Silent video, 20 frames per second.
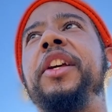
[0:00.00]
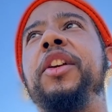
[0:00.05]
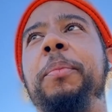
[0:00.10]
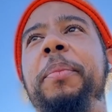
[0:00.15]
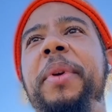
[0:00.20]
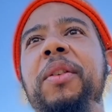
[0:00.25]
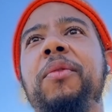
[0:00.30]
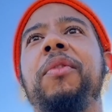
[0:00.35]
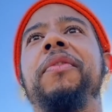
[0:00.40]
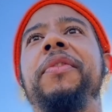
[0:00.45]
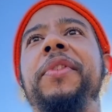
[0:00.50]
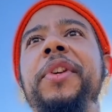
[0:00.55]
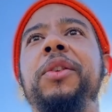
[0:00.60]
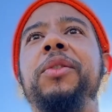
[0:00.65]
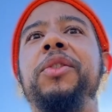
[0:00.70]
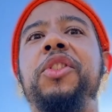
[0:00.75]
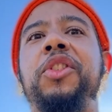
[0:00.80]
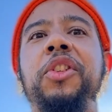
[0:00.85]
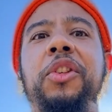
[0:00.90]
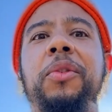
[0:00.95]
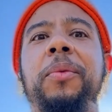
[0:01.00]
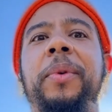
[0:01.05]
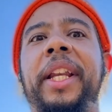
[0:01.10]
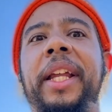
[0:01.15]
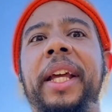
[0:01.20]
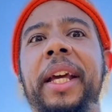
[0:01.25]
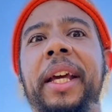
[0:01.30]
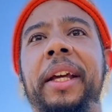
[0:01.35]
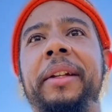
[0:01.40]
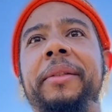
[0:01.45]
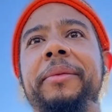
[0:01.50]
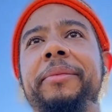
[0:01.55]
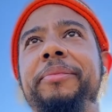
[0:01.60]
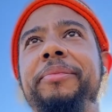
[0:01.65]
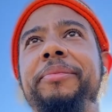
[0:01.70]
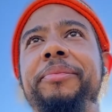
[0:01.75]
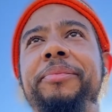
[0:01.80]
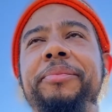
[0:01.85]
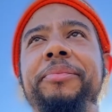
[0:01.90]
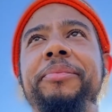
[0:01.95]
it'll be revealed to you in the end.
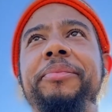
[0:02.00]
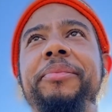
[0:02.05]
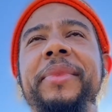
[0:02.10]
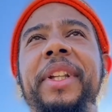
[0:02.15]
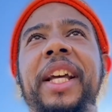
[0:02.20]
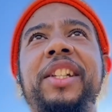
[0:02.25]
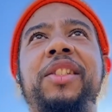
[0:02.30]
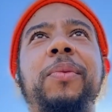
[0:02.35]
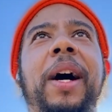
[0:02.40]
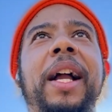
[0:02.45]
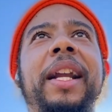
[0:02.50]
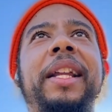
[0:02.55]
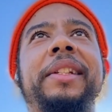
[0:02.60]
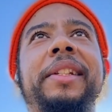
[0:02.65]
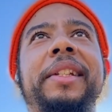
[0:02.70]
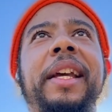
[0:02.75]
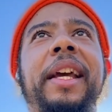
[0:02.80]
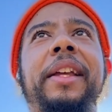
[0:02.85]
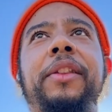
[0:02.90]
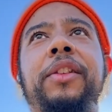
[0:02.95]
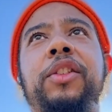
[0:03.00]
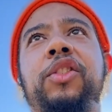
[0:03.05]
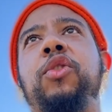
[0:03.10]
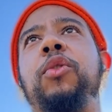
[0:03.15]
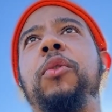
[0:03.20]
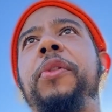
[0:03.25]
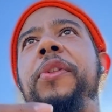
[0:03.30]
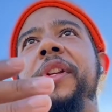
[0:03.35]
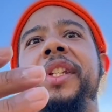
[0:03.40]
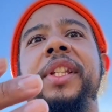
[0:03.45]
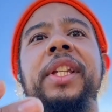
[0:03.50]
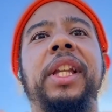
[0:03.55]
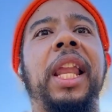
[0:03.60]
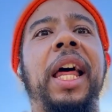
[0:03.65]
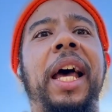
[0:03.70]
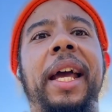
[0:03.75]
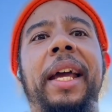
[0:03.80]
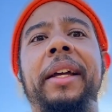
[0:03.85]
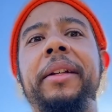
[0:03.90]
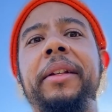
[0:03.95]
That's why they say the truth is the
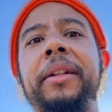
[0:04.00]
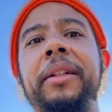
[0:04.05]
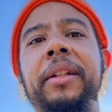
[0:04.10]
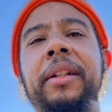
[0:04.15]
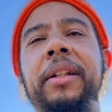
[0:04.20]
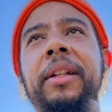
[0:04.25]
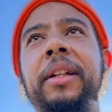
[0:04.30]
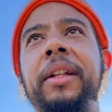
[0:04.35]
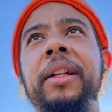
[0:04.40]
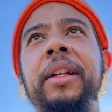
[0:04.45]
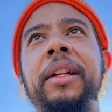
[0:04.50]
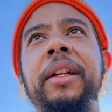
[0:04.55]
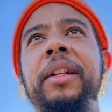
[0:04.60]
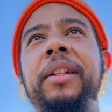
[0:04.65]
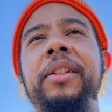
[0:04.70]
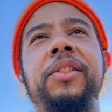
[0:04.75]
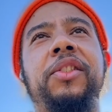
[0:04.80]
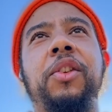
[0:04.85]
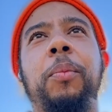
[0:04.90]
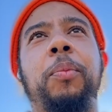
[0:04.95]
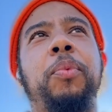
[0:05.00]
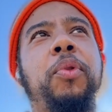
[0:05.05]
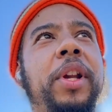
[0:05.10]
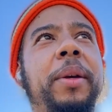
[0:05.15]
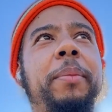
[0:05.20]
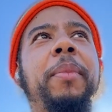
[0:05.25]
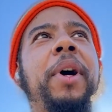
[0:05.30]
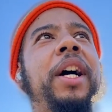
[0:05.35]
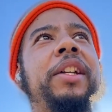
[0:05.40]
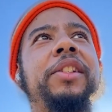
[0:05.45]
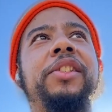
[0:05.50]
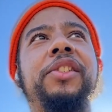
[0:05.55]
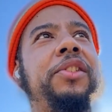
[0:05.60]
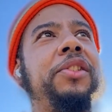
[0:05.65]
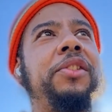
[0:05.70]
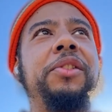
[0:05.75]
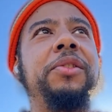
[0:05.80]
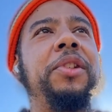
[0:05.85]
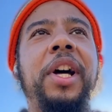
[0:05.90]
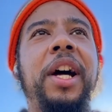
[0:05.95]
light. So pretty much,
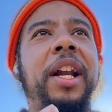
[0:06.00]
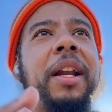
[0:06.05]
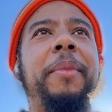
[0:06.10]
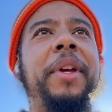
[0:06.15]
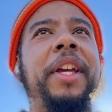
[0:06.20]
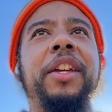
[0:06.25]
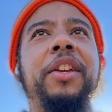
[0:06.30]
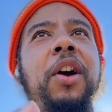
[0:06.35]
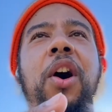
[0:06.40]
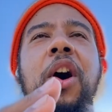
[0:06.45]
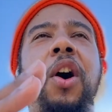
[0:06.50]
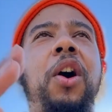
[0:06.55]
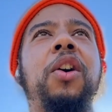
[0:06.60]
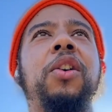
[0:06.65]
you know what I mean?